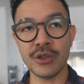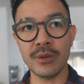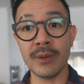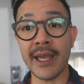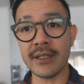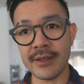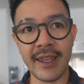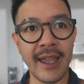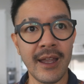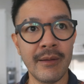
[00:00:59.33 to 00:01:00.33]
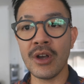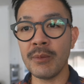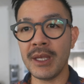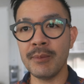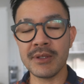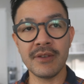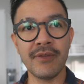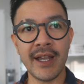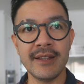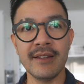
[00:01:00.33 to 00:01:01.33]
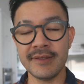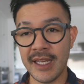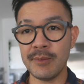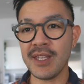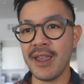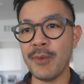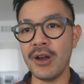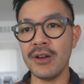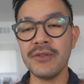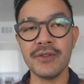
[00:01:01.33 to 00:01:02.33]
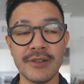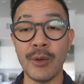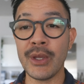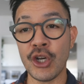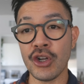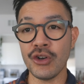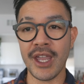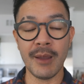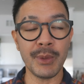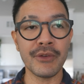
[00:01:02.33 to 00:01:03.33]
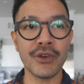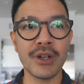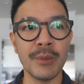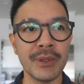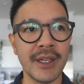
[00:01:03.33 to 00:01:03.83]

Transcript: who like to camp to all be able to find the same time off so that we can all go camping for a couple